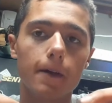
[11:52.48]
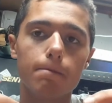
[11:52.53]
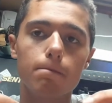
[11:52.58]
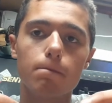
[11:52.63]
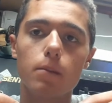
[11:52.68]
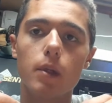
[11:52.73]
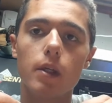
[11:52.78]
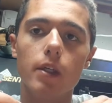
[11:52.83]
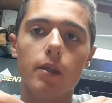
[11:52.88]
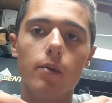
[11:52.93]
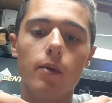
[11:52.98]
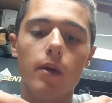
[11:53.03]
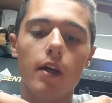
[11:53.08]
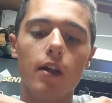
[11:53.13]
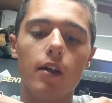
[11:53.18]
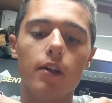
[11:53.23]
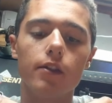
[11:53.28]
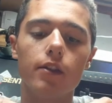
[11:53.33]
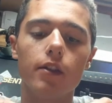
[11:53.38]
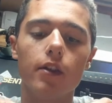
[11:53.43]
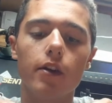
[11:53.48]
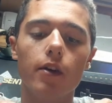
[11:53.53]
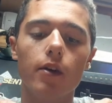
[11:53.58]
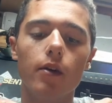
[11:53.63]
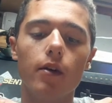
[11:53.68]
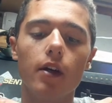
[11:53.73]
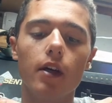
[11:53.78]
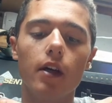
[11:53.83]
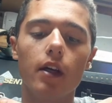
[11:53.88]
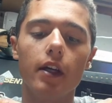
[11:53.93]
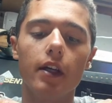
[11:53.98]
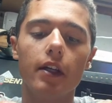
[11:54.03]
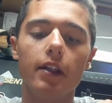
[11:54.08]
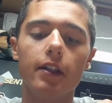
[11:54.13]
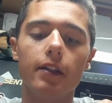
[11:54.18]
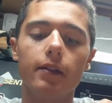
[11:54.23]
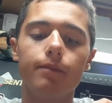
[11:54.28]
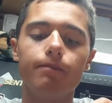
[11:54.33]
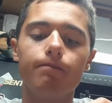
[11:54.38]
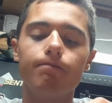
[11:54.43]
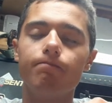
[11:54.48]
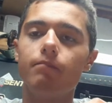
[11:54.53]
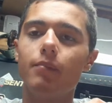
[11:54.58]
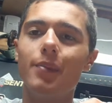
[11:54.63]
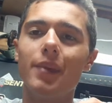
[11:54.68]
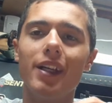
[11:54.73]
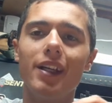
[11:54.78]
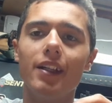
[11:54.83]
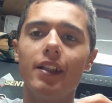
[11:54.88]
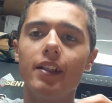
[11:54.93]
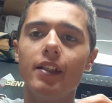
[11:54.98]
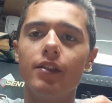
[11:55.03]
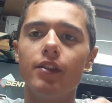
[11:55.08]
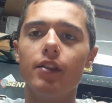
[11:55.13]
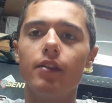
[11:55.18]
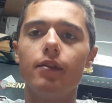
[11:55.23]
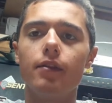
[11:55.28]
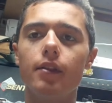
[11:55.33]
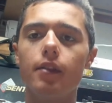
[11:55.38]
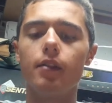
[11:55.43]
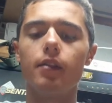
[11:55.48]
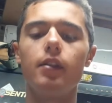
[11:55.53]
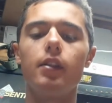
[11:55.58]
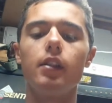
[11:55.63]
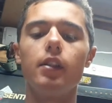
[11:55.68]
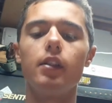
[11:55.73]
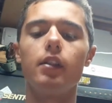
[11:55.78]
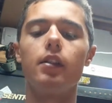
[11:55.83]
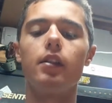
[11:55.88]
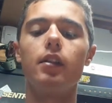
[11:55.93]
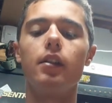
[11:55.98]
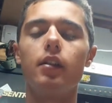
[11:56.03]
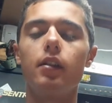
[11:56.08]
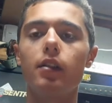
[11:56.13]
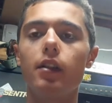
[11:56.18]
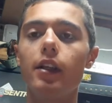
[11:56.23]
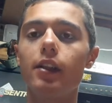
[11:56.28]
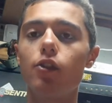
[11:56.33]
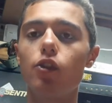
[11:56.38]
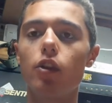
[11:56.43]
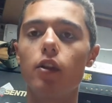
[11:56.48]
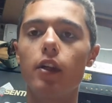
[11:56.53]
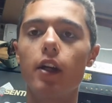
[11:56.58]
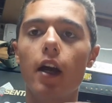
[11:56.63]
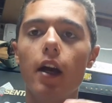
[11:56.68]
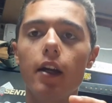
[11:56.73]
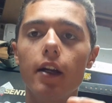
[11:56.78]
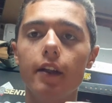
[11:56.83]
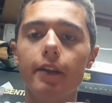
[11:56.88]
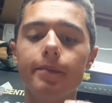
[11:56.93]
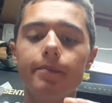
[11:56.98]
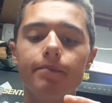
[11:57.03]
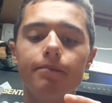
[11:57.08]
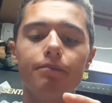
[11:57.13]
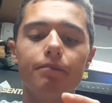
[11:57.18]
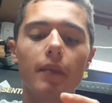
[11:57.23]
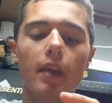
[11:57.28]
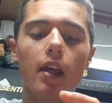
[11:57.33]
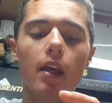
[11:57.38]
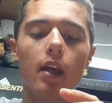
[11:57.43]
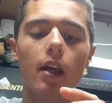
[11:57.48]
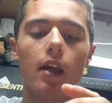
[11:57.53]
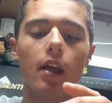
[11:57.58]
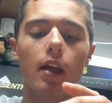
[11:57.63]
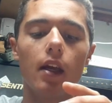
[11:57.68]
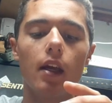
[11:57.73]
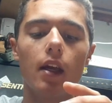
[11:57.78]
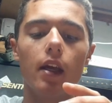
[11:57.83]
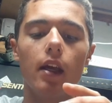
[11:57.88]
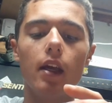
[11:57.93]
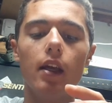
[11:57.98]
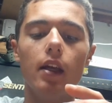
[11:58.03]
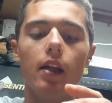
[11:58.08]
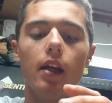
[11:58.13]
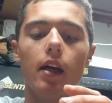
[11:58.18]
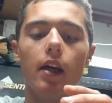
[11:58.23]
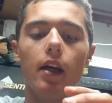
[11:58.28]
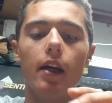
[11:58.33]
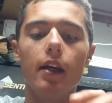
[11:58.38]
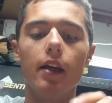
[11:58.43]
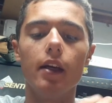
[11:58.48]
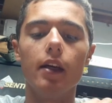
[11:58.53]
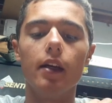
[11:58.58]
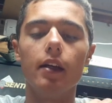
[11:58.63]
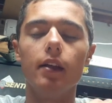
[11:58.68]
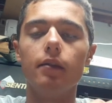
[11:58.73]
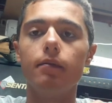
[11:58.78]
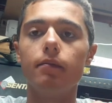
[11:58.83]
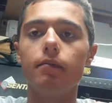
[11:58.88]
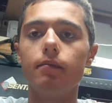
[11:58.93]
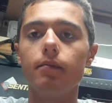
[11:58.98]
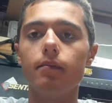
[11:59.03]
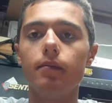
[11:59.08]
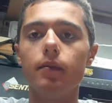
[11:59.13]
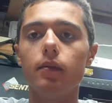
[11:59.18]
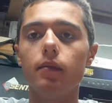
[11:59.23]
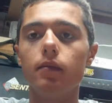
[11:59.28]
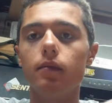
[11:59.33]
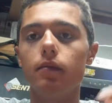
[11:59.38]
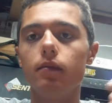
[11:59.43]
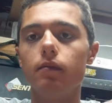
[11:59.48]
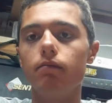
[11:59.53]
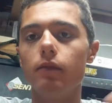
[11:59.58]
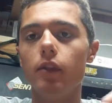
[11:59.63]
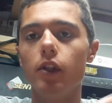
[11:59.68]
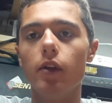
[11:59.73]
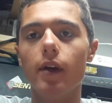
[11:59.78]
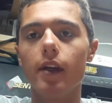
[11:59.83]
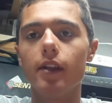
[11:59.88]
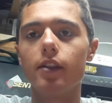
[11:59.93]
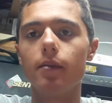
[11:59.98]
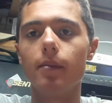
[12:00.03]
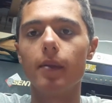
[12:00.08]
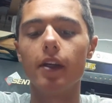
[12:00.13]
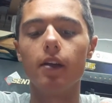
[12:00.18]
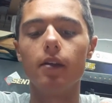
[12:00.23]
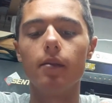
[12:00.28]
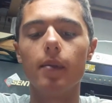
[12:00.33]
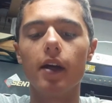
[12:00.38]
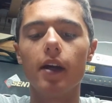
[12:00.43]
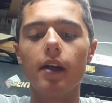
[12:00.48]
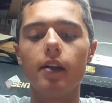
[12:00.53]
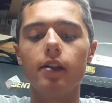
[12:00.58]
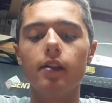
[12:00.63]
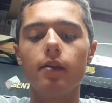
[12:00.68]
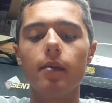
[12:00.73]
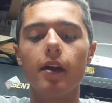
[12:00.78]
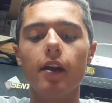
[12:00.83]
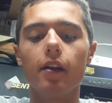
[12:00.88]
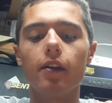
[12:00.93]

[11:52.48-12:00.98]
pretty well. So I made it easy for the insert cutting, and I estimated it's about